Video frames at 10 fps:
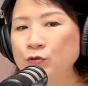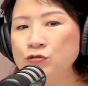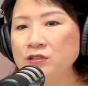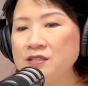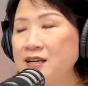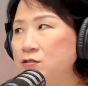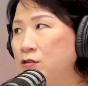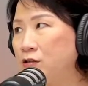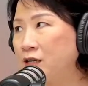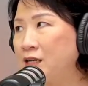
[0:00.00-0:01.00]
also the size
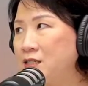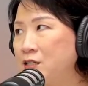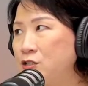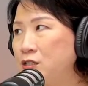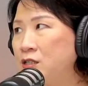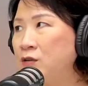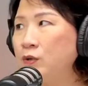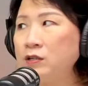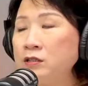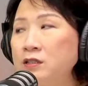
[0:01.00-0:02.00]
of the organization
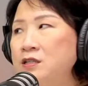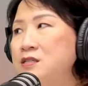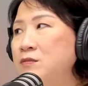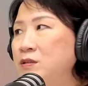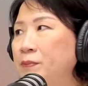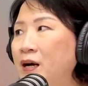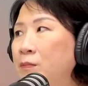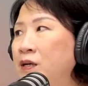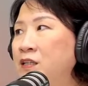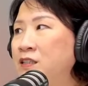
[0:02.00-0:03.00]
and whether or not they're in the same
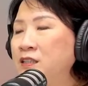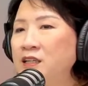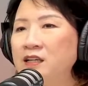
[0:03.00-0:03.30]
department.